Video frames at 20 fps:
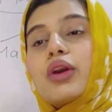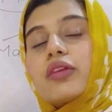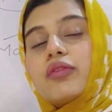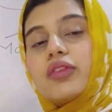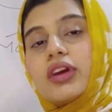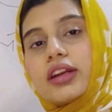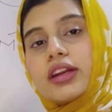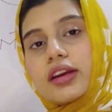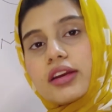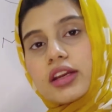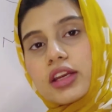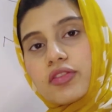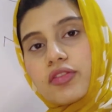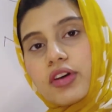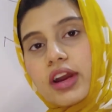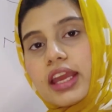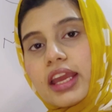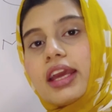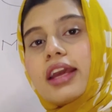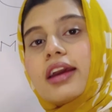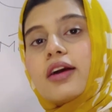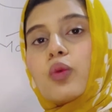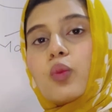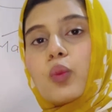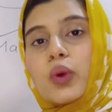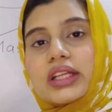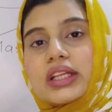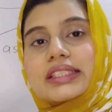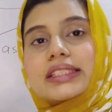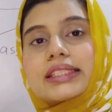we identify
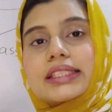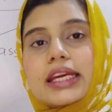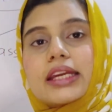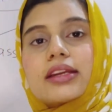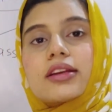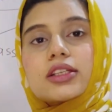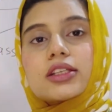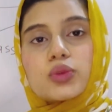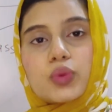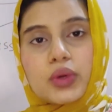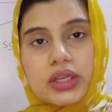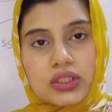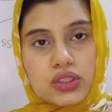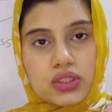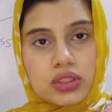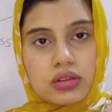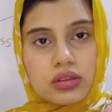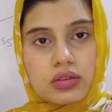which state is which